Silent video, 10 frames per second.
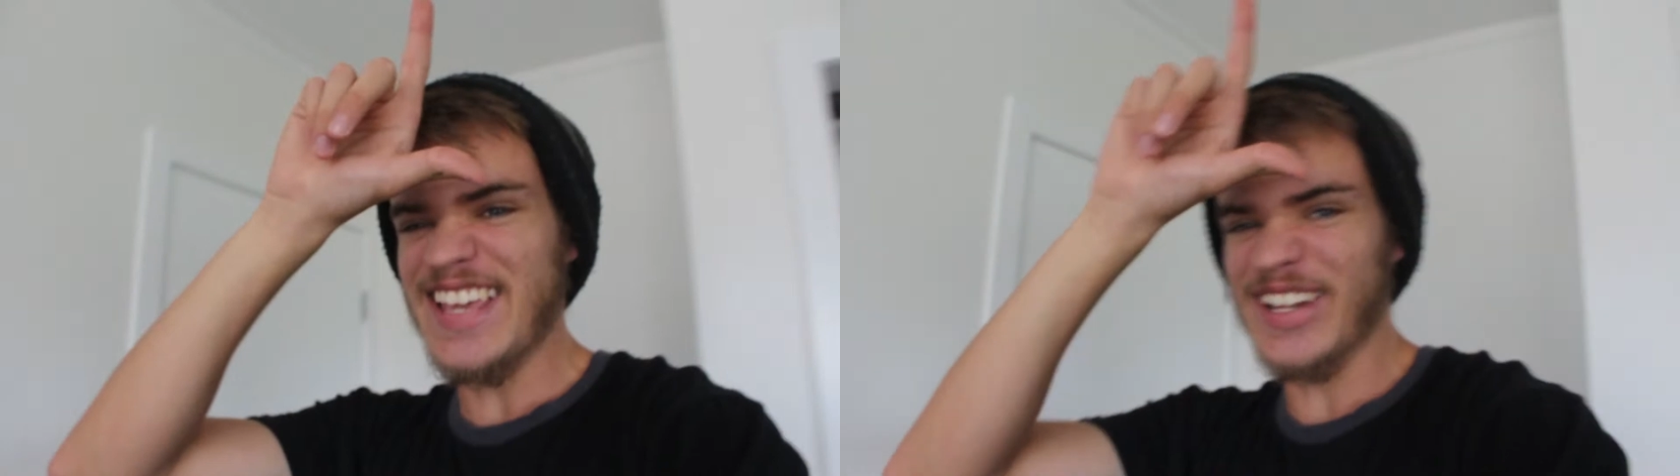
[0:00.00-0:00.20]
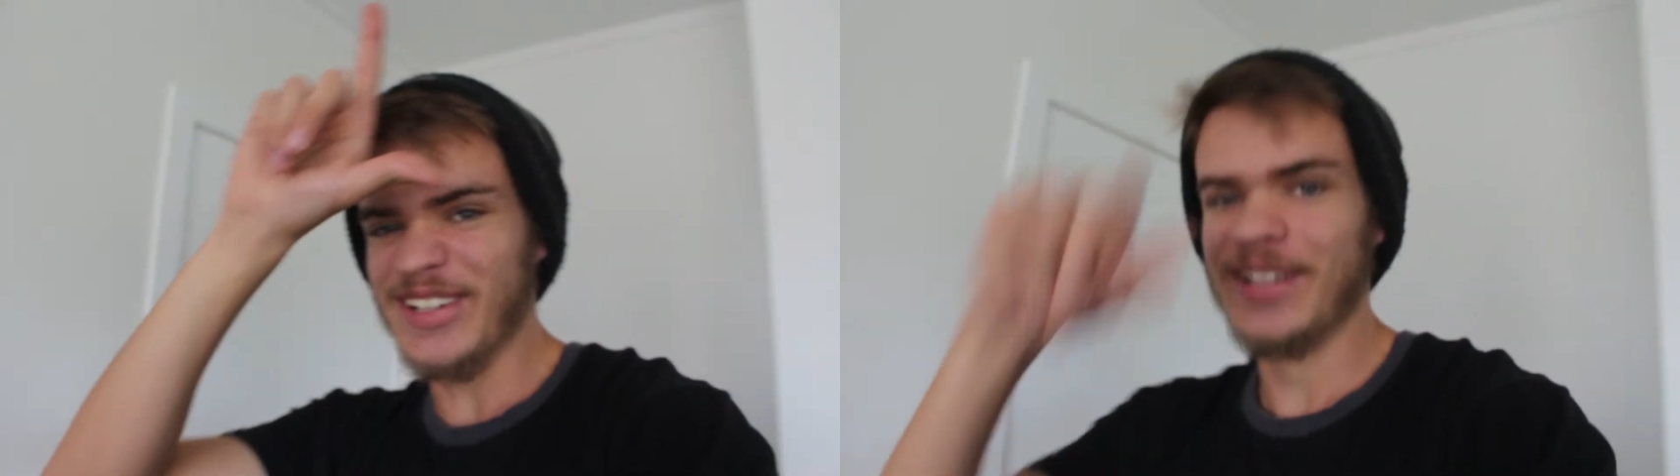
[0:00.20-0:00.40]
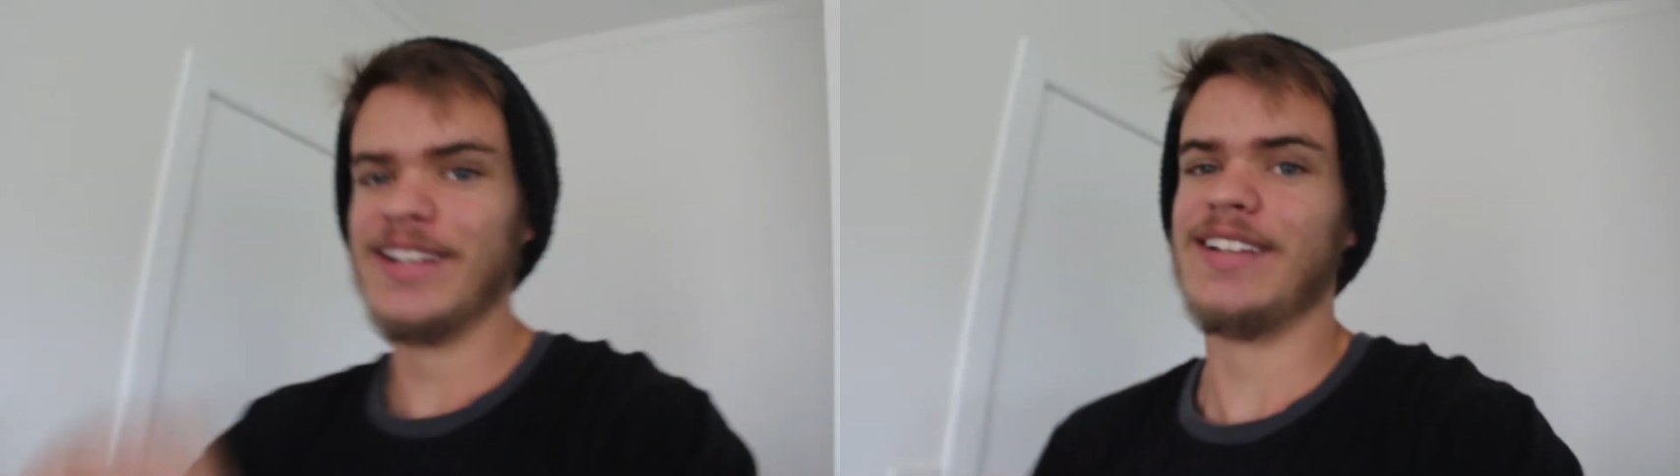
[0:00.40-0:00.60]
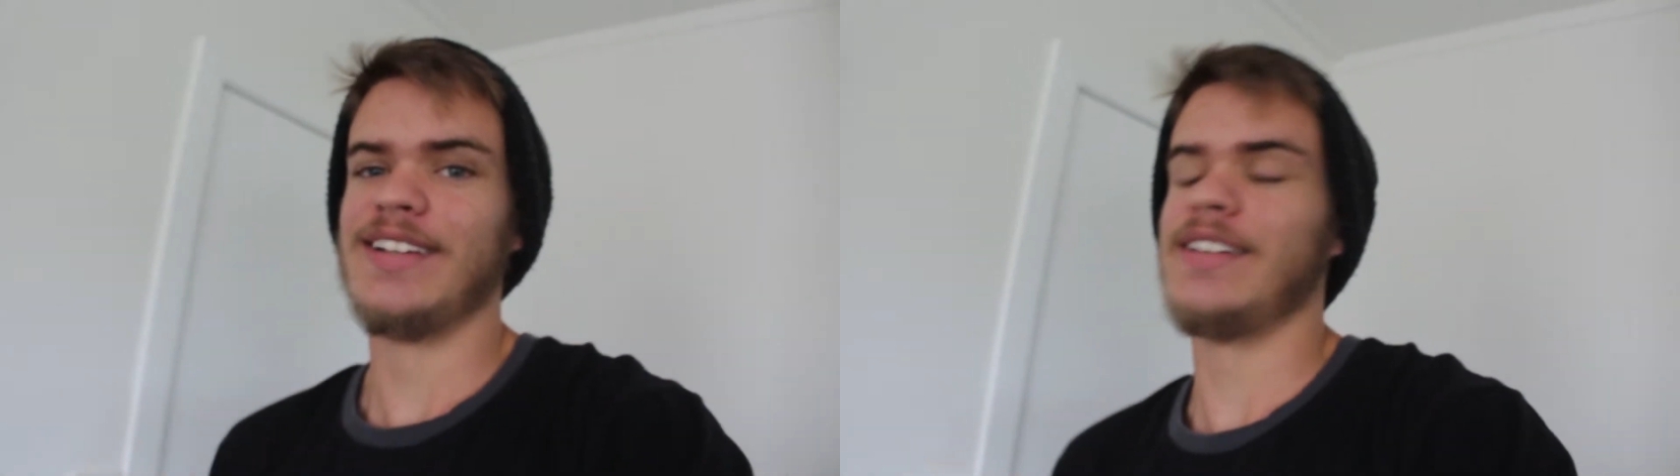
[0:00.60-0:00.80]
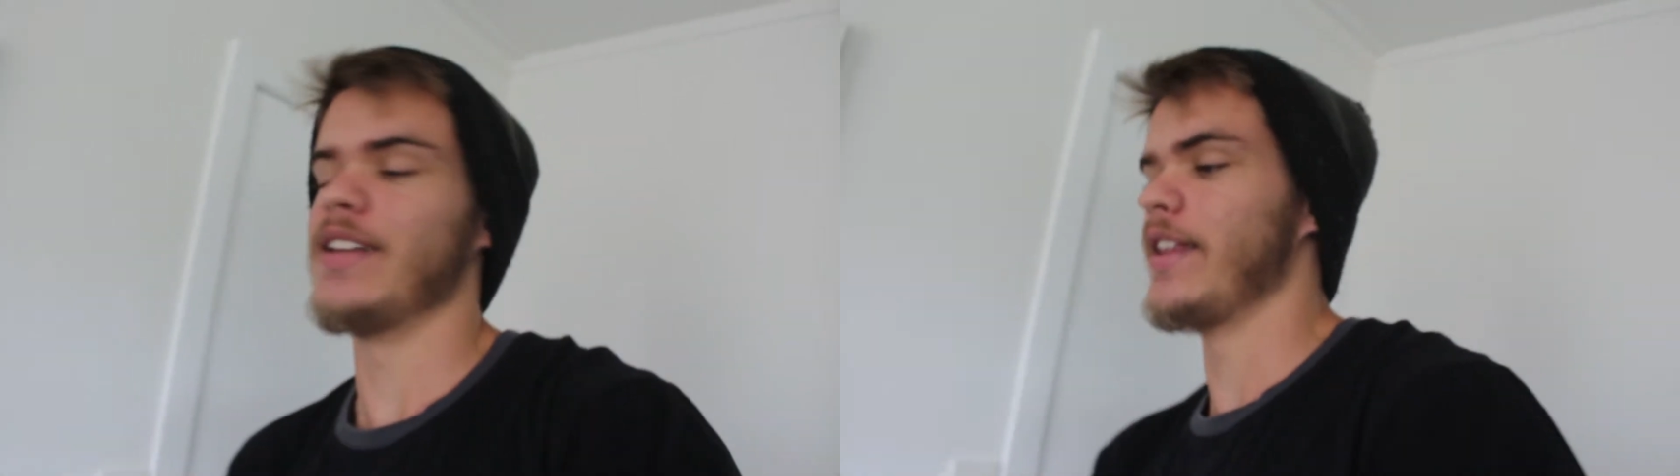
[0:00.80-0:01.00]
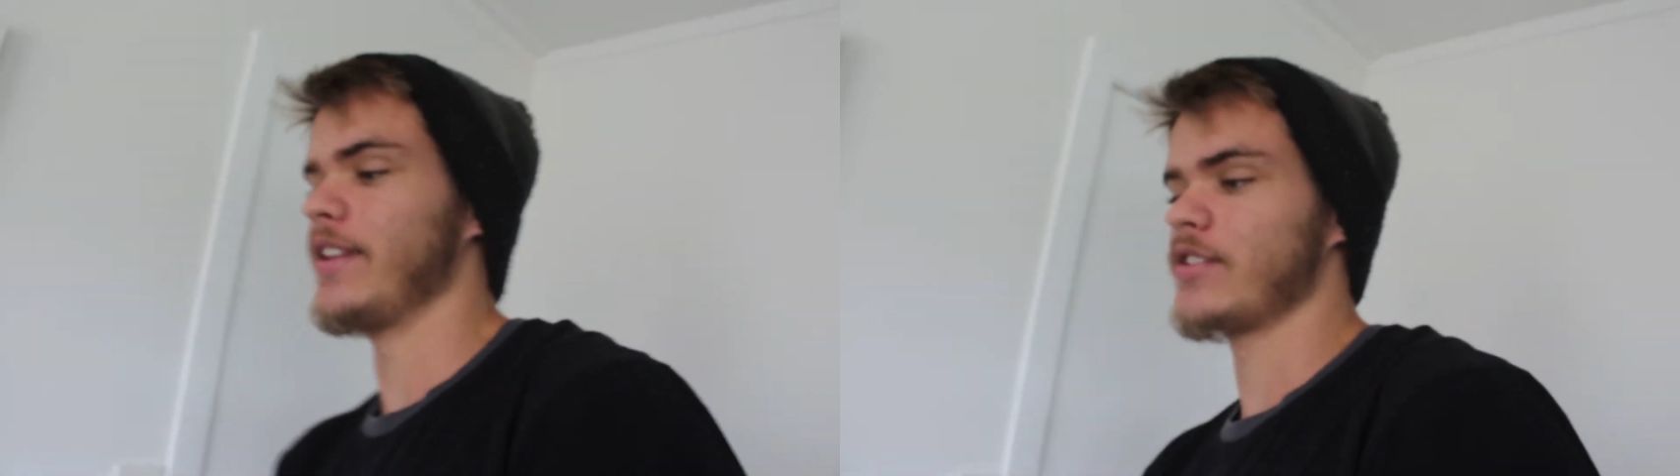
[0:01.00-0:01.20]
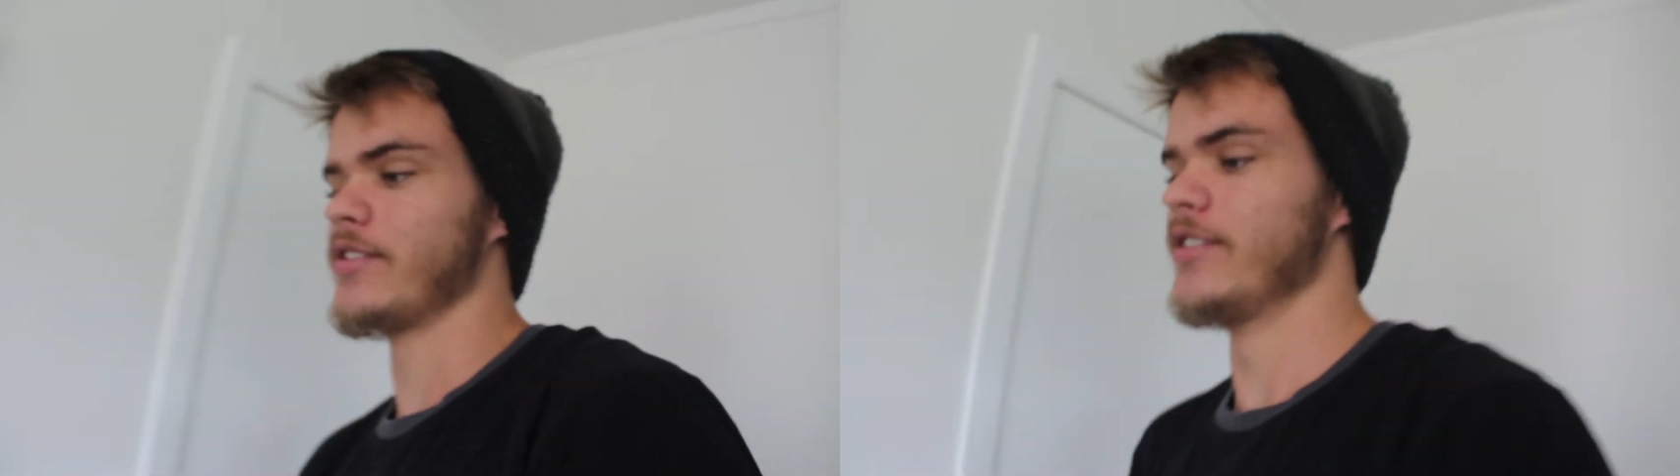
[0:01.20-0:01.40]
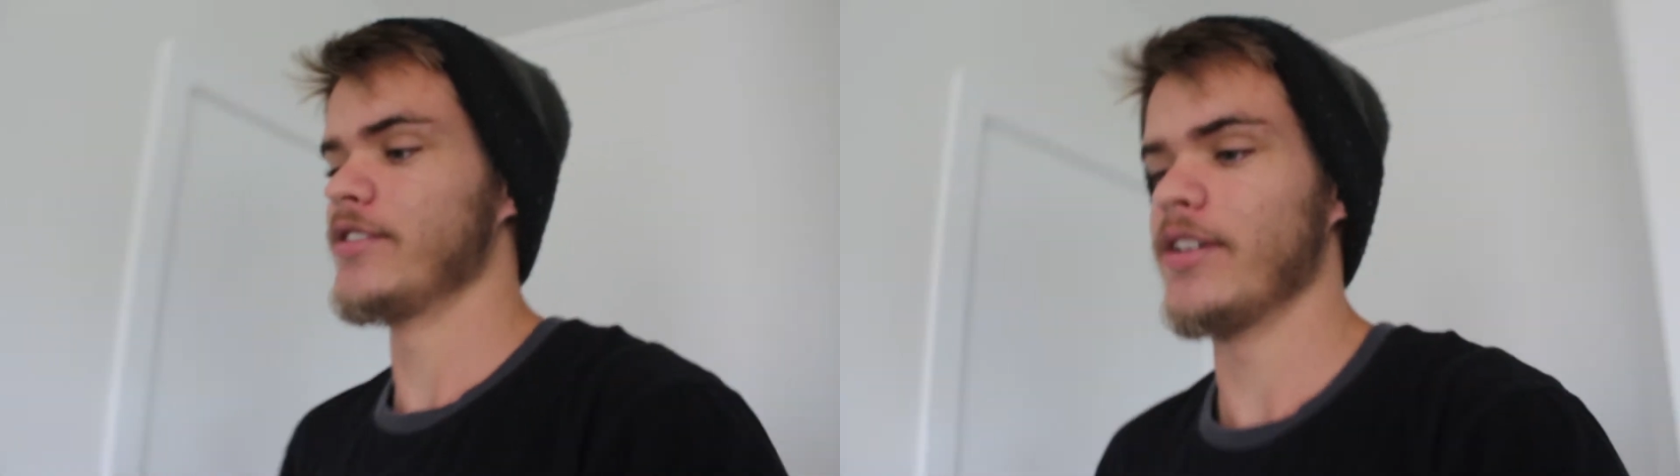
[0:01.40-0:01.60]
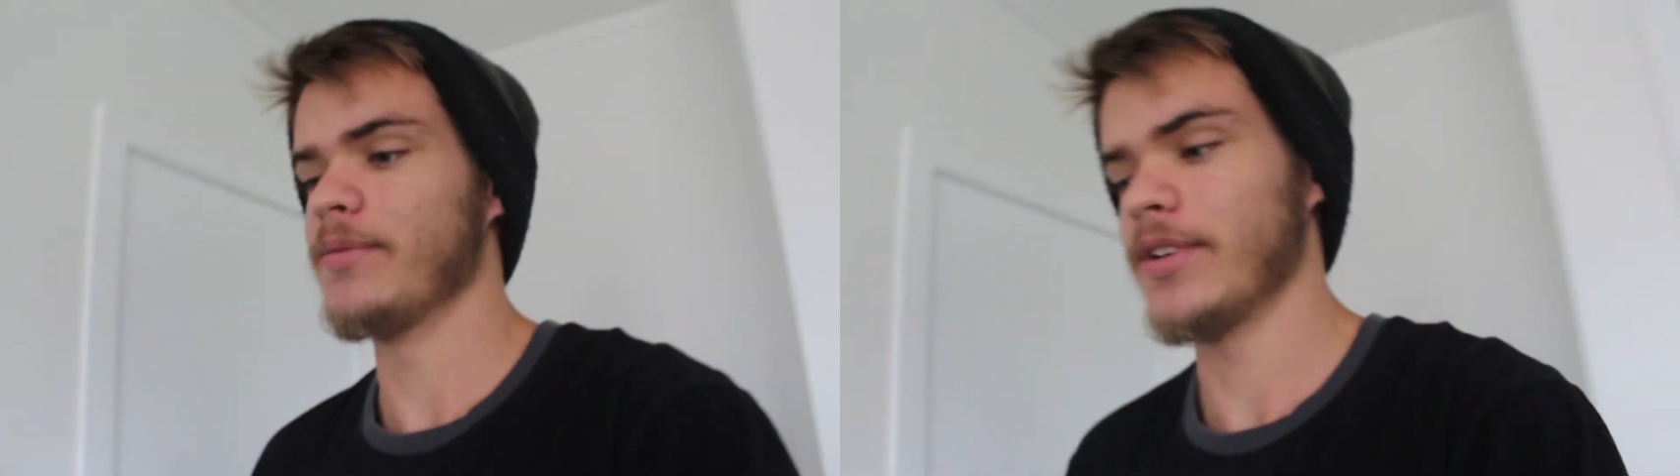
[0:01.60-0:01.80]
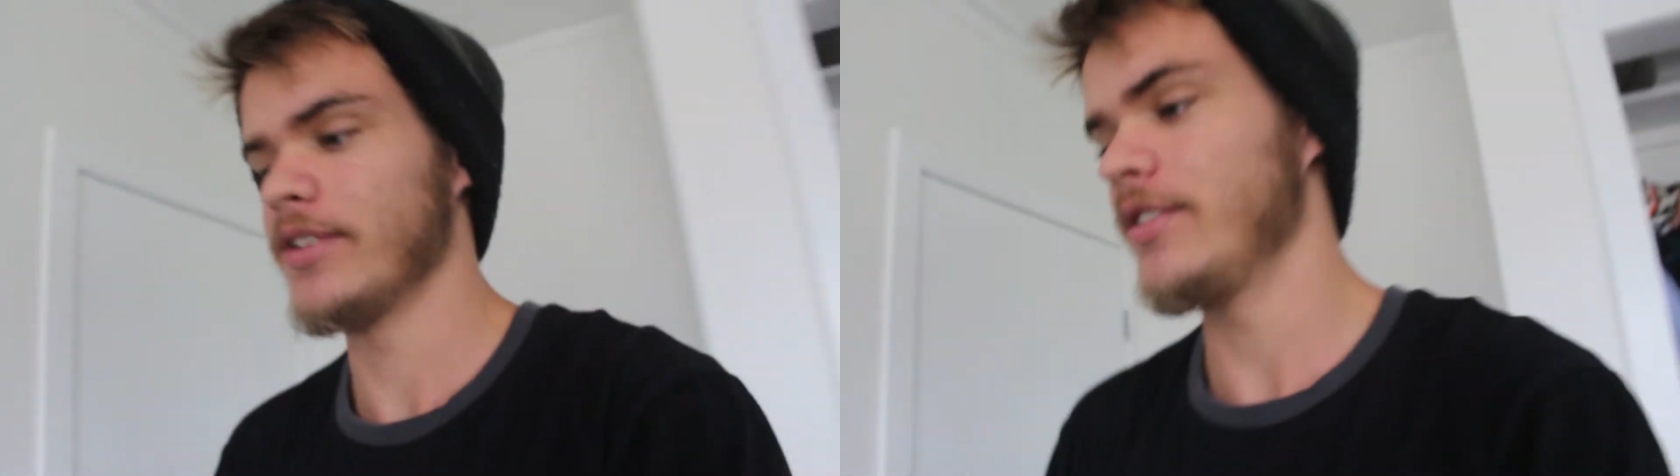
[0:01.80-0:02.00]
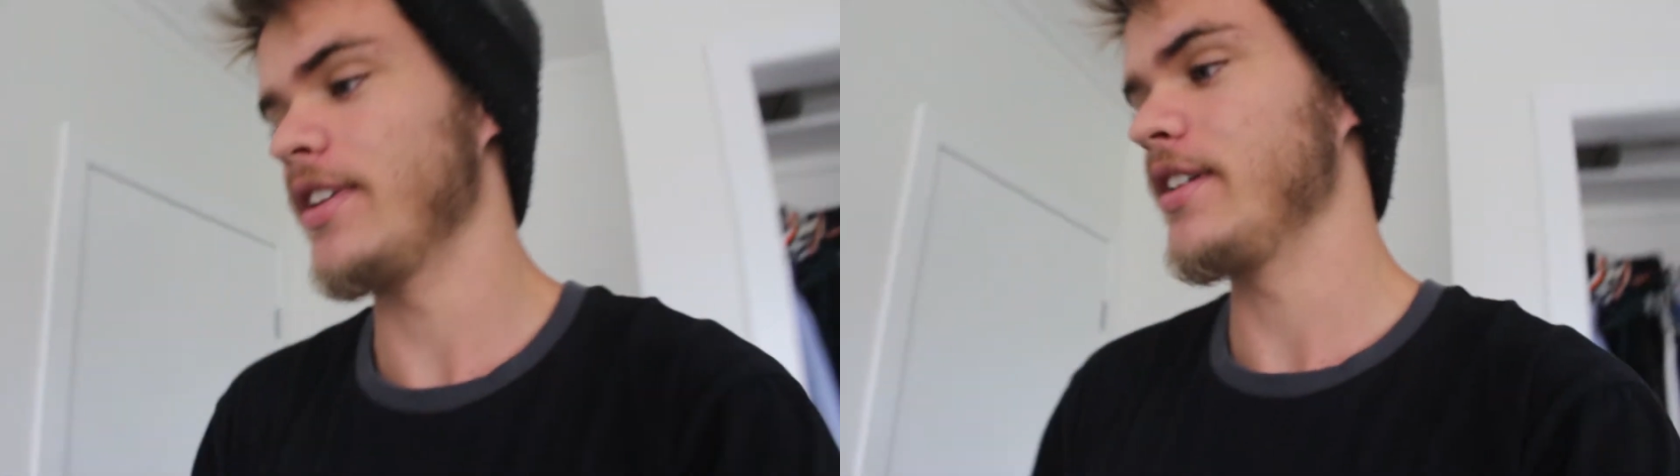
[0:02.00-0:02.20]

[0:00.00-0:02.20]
the L. Nah, that's cringe. No, I'm not gonna do that